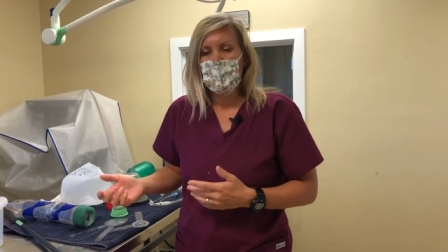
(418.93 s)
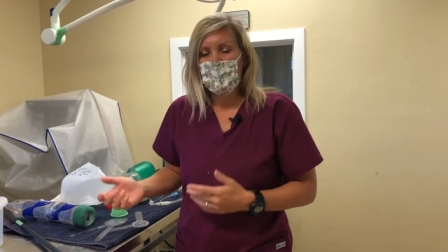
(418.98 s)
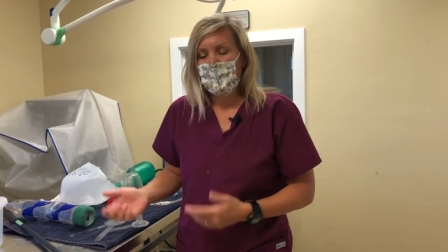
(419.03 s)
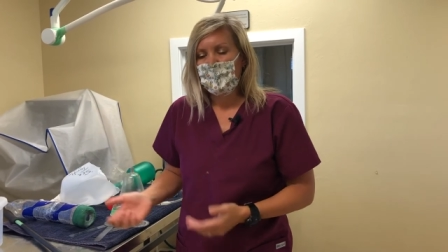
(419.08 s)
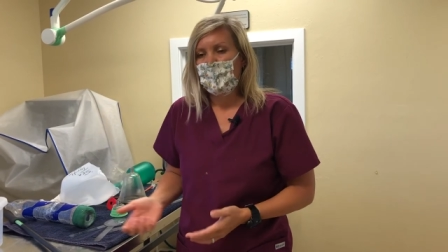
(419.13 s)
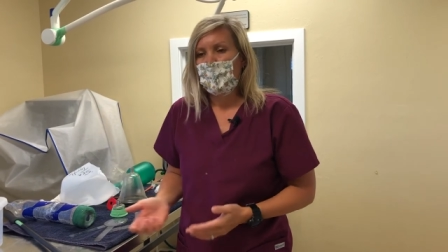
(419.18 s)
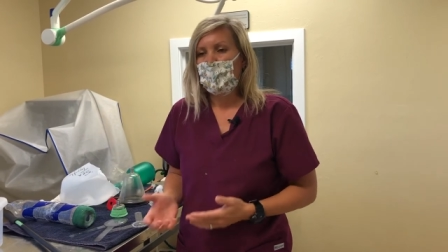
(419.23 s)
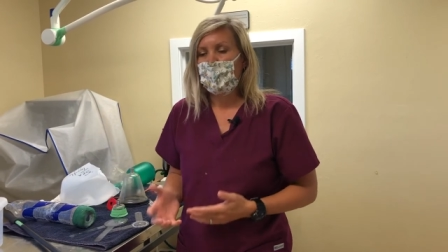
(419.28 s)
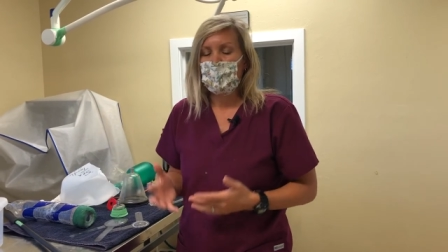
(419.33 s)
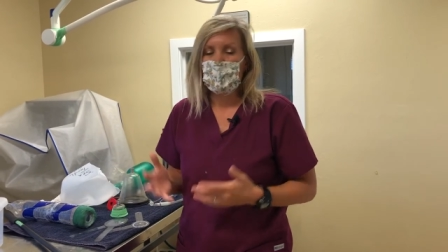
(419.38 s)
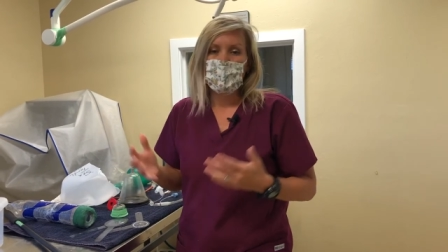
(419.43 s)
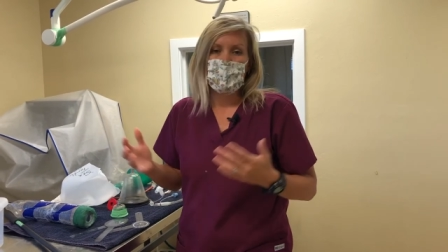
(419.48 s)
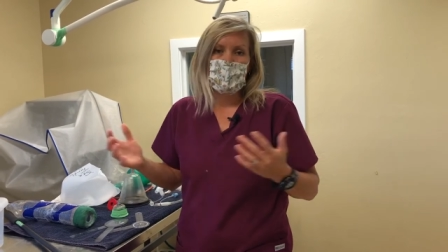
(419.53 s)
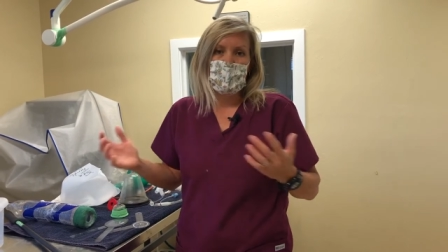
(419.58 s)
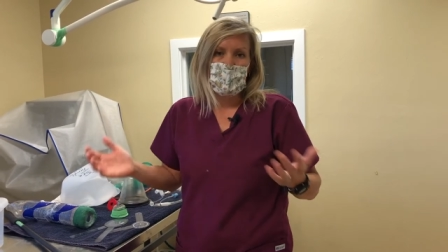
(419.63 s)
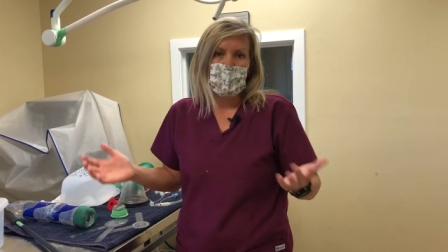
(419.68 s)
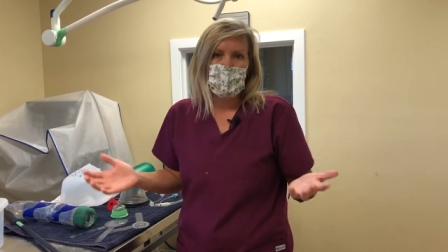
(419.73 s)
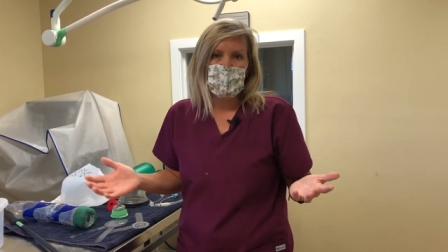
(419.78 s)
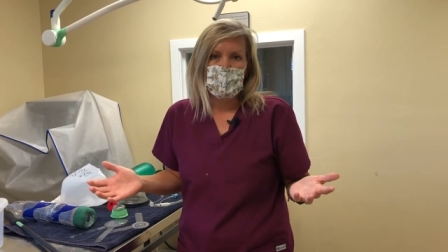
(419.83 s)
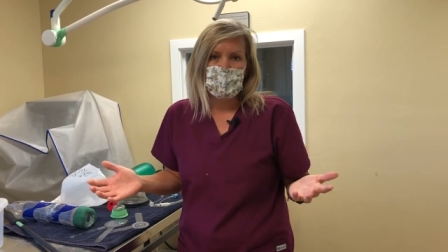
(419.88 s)
or the leg
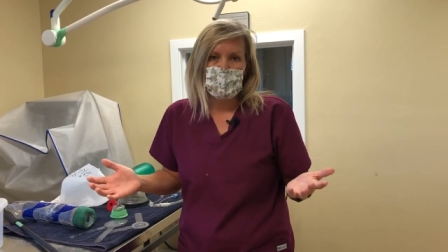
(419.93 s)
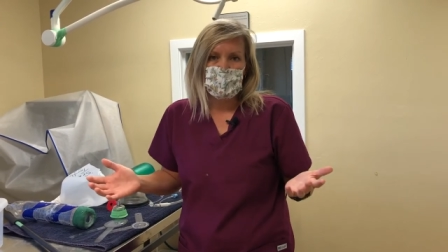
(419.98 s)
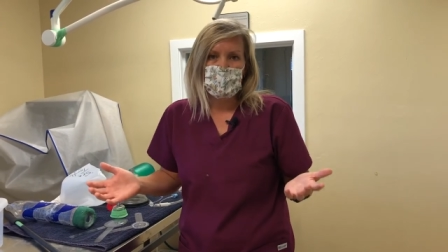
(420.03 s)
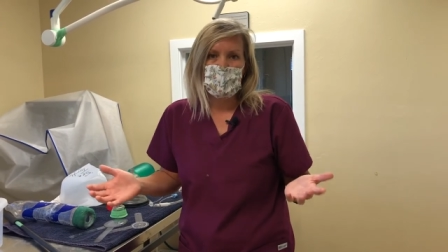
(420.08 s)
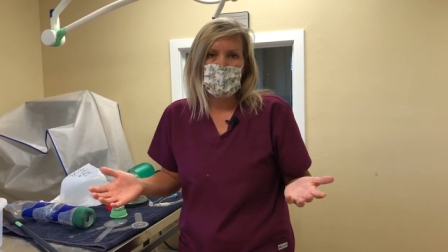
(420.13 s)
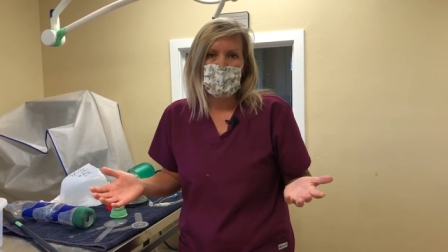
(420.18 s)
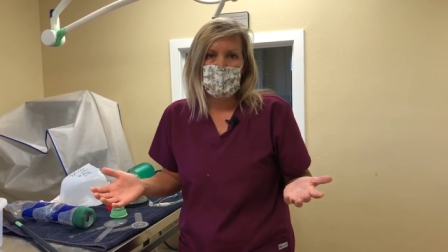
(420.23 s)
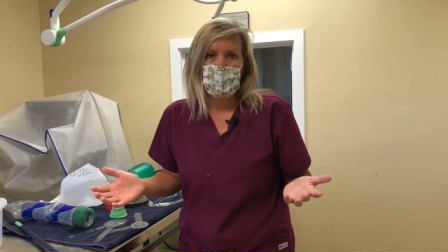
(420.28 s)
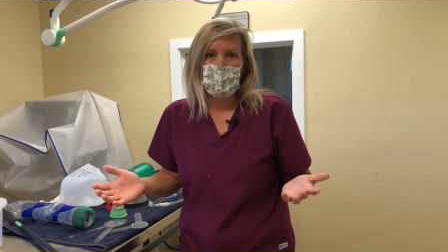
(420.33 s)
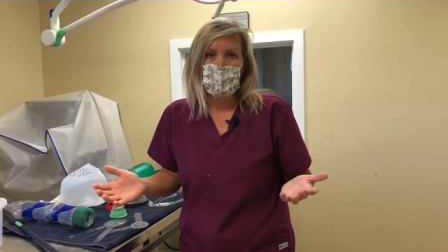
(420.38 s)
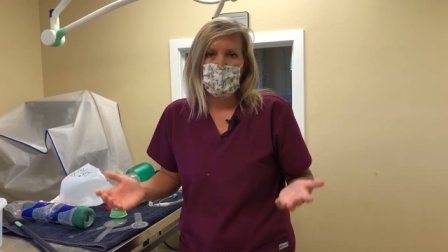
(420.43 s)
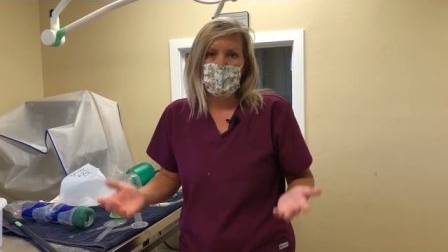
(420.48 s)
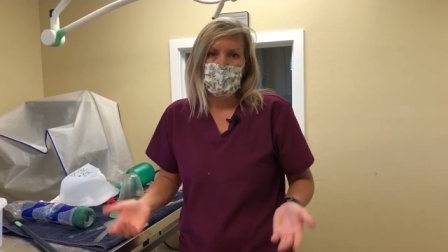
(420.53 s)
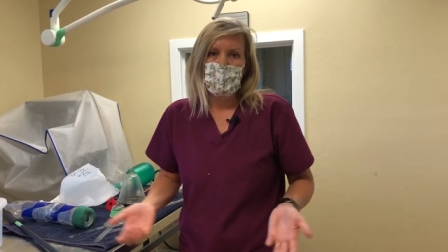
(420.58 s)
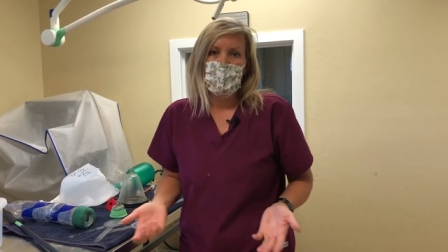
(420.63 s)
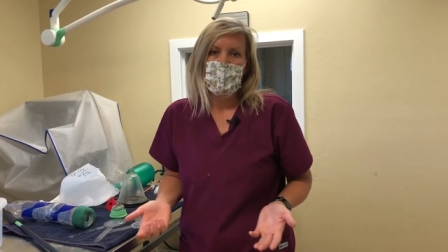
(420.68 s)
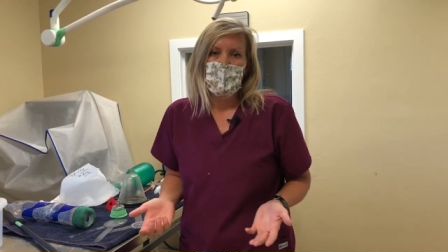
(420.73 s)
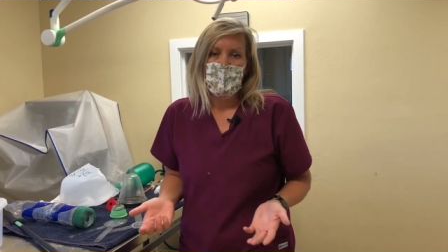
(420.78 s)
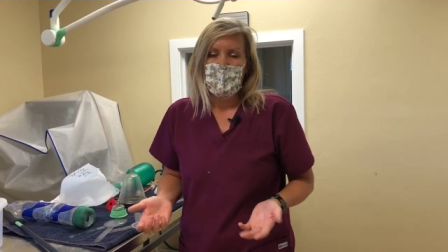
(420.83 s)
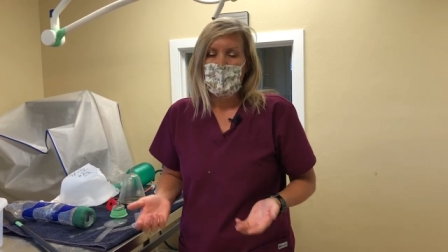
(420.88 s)
starts to heal,
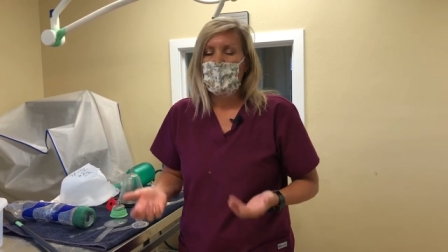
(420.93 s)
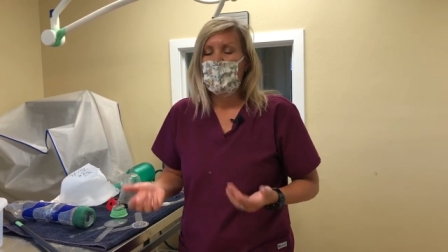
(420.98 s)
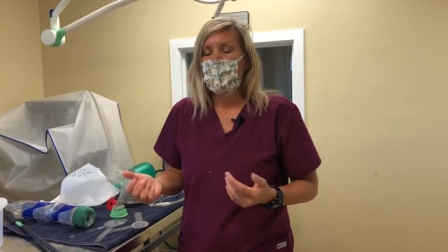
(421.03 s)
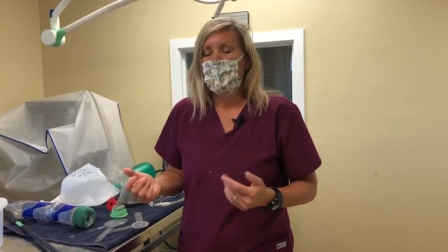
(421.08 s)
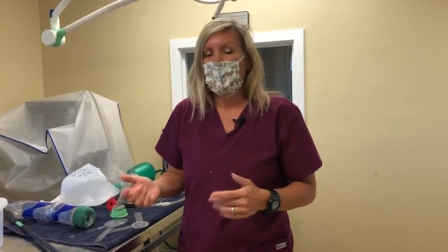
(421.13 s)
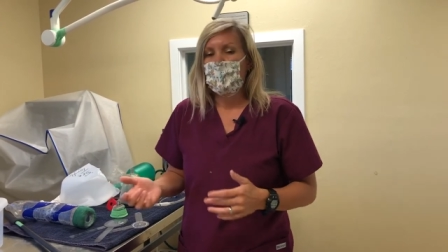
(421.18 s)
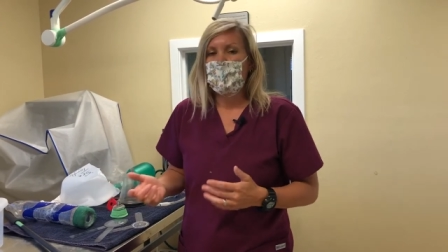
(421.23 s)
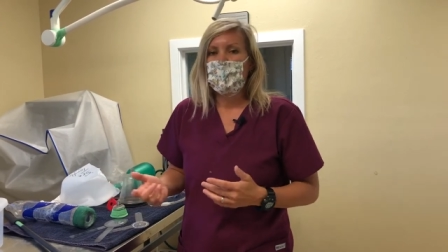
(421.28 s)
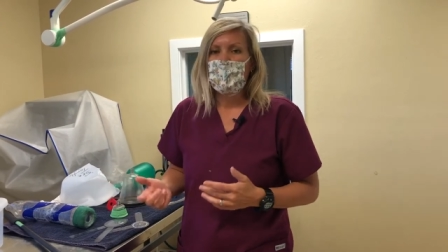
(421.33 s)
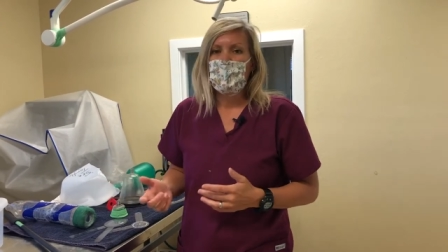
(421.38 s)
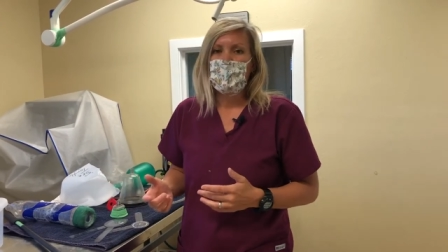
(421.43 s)
and then we